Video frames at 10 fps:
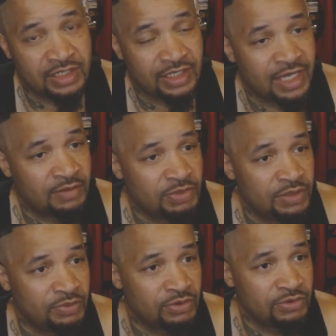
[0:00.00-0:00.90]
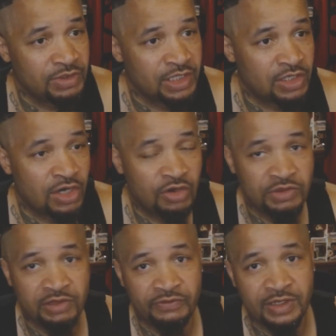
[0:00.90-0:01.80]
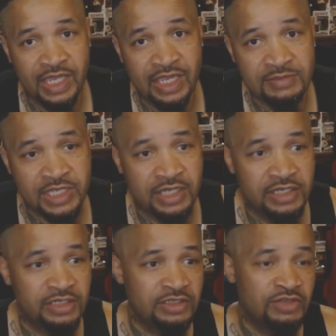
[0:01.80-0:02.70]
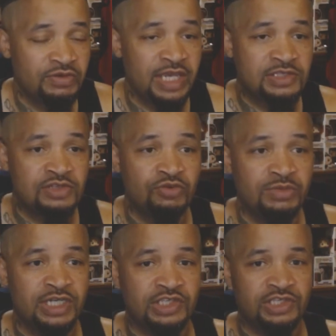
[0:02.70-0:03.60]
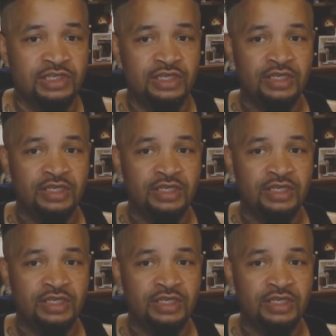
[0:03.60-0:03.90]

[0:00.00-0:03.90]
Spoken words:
A lot of people get called different names out here, then you got so much